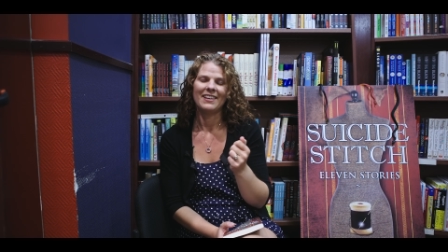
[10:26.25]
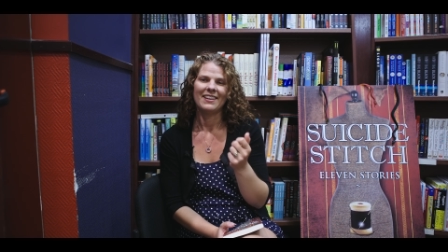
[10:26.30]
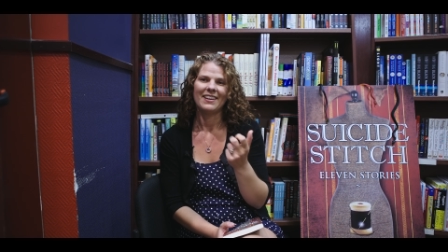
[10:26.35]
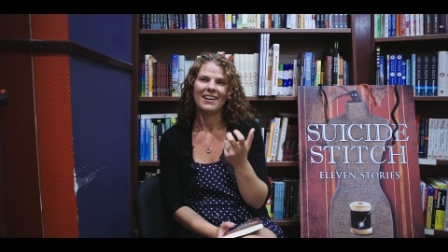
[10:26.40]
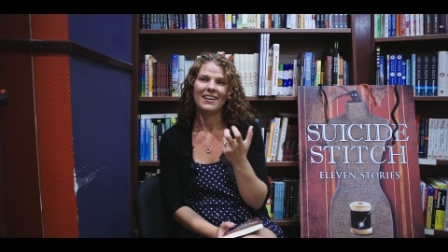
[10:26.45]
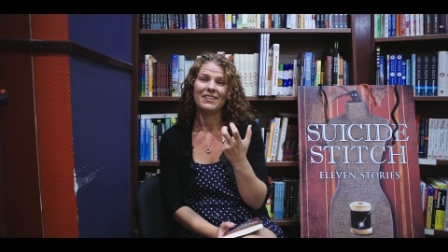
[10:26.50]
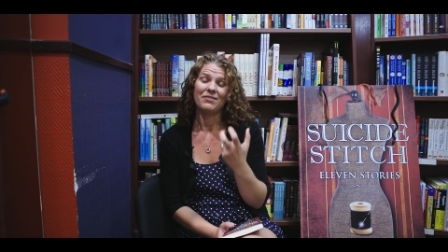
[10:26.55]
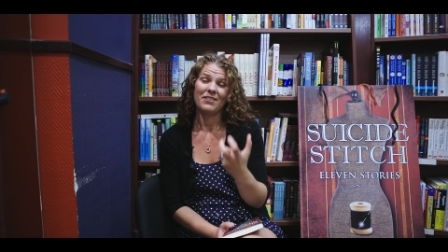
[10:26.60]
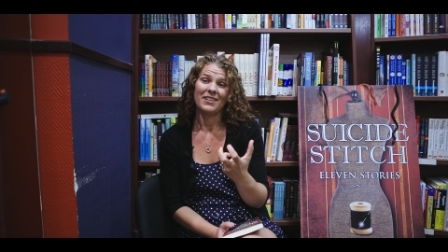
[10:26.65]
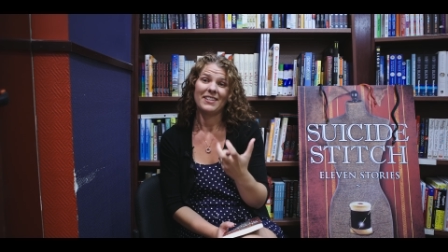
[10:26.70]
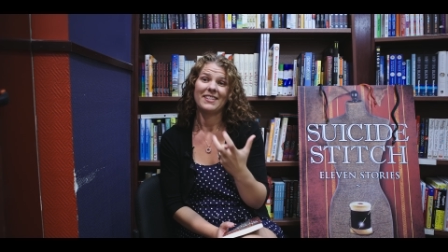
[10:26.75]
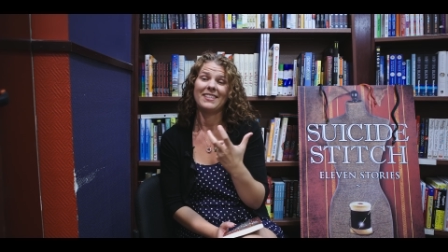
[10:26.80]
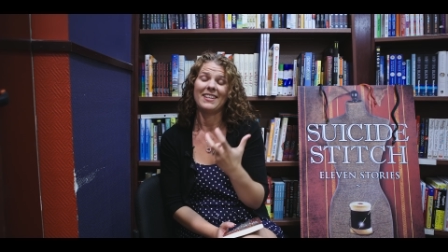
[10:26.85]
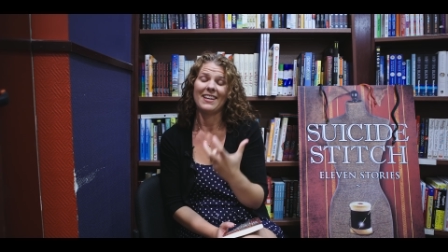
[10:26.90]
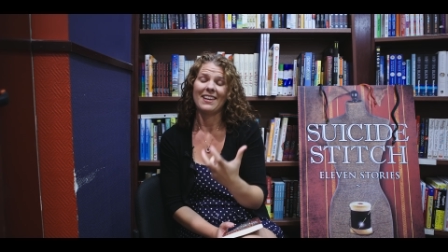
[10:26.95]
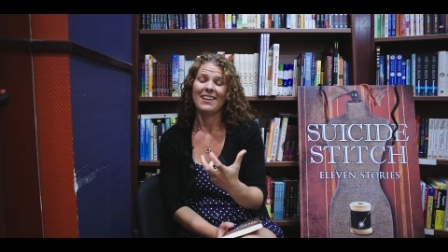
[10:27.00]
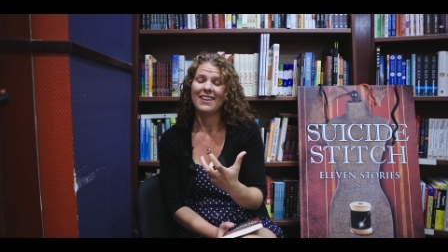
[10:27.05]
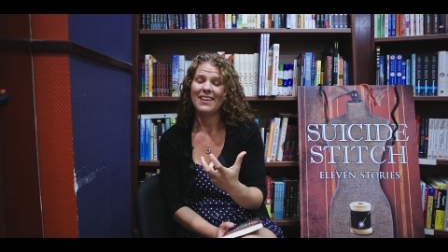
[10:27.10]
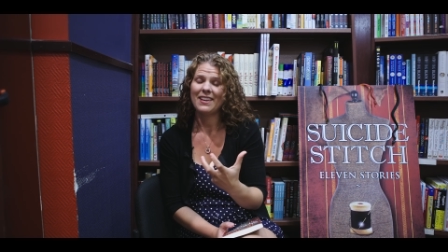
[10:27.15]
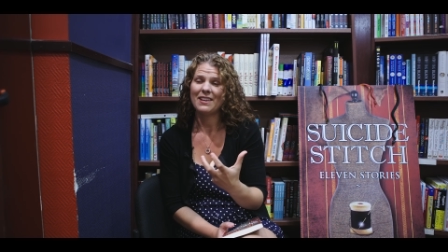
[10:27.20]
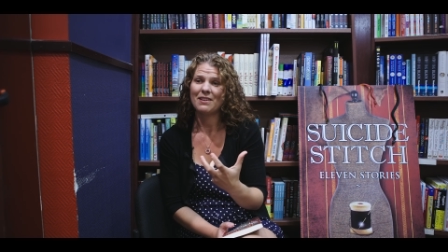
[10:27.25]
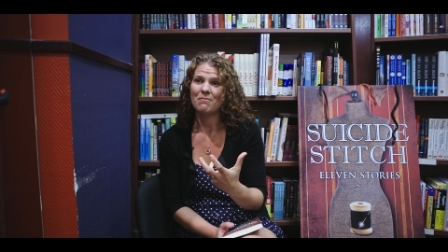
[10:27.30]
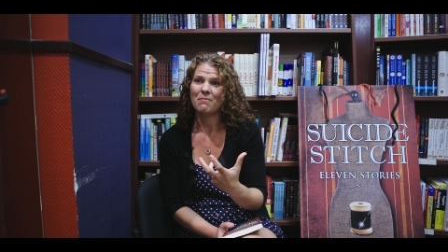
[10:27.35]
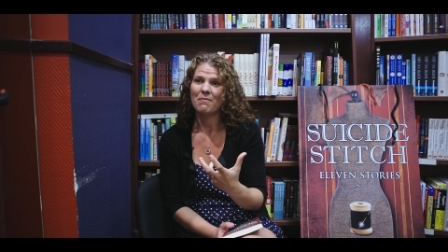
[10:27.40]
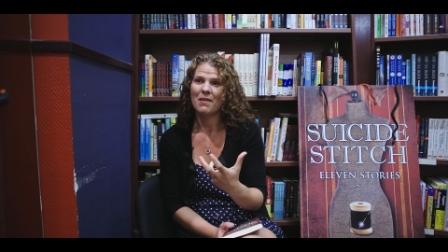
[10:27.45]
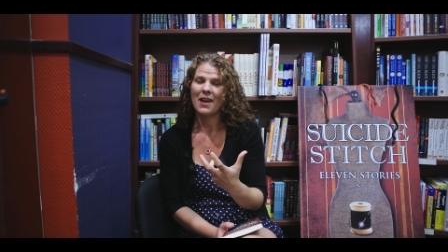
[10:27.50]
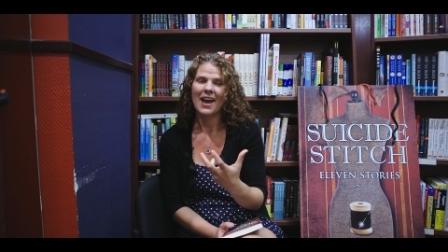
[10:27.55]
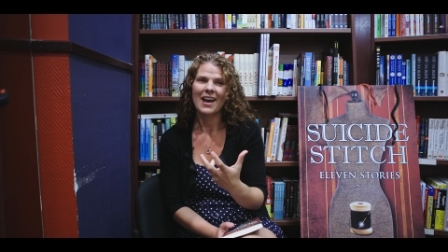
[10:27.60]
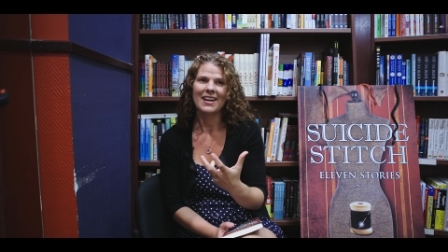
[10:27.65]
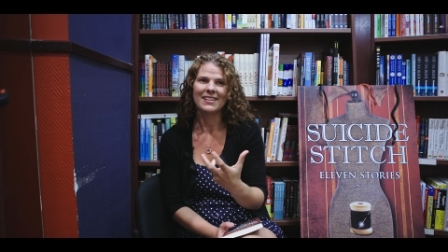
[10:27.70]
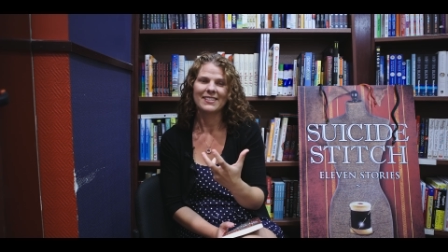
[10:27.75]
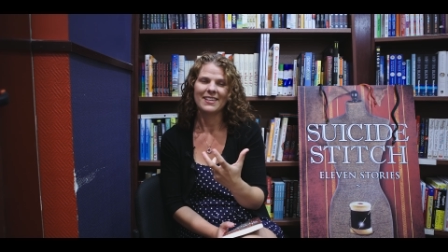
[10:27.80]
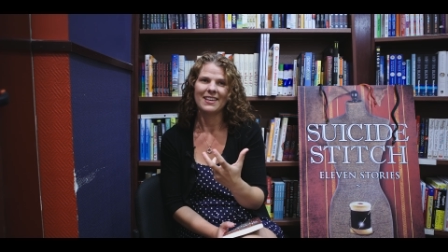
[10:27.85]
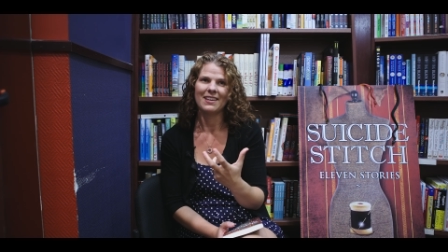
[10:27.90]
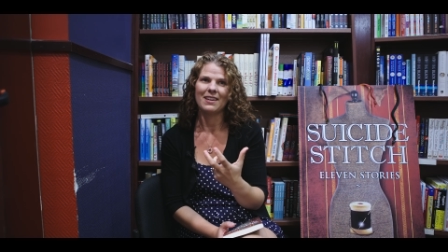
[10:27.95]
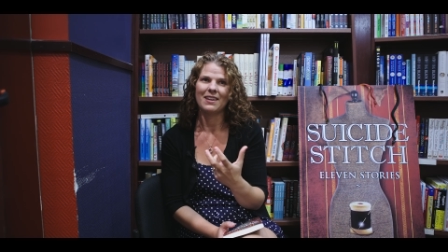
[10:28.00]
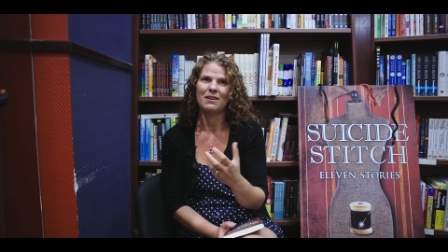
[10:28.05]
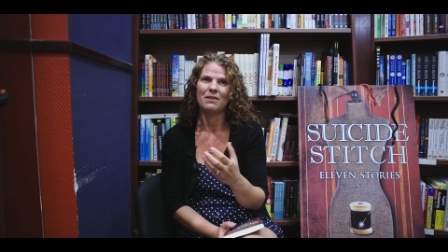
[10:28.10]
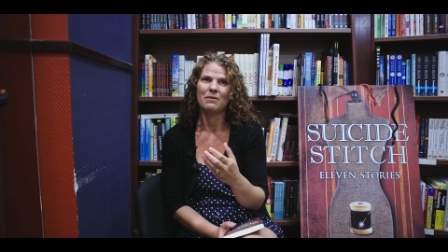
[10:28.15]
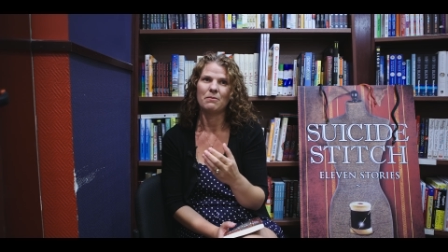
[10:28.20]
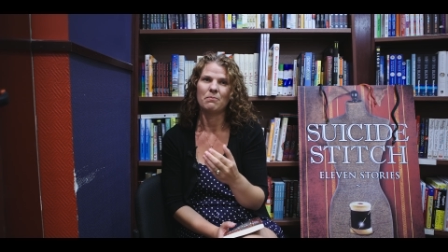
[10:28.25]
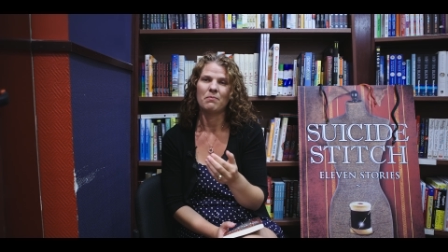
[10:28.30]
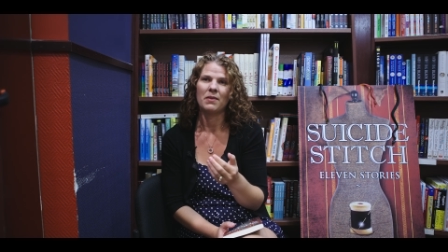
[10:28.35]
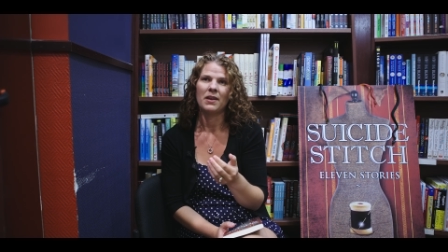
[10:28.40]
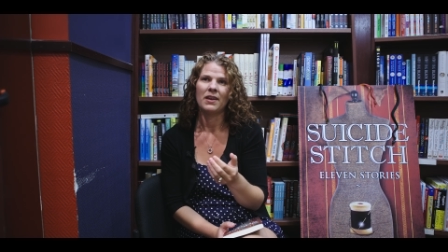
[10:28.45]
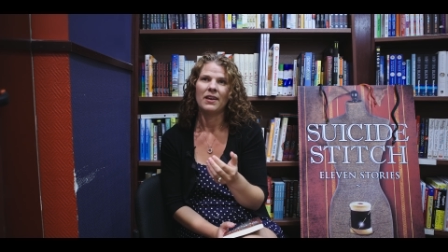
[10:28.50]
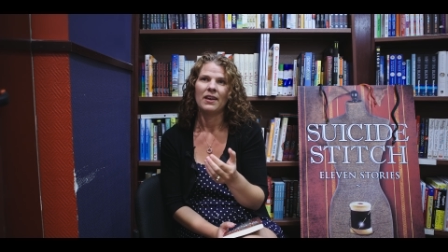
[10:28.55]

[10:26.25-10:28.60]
addressed to him, asking him